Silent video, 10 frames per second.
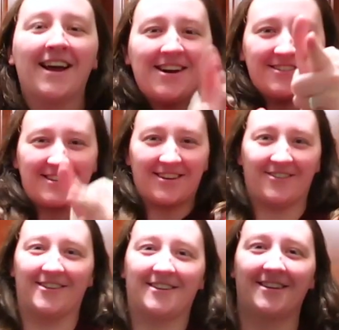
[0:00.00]
How's it
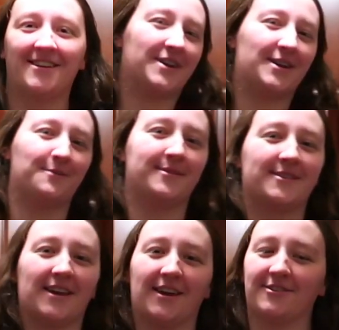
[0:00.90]
going? My name's
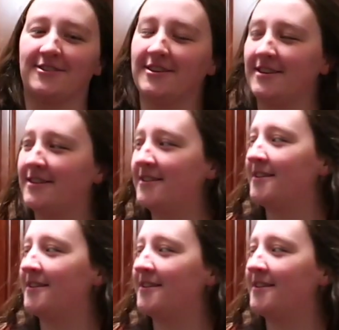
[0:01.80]
Ashley.